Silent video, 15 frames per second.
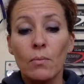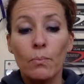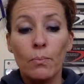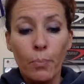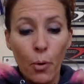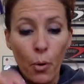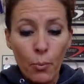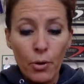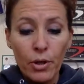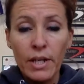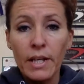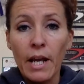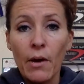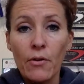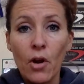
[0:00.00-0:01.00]
putting
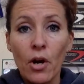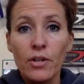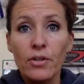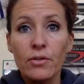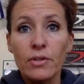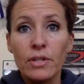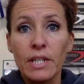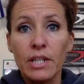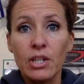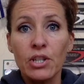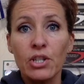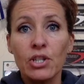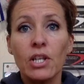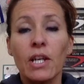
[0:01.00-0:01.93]
it out on your dish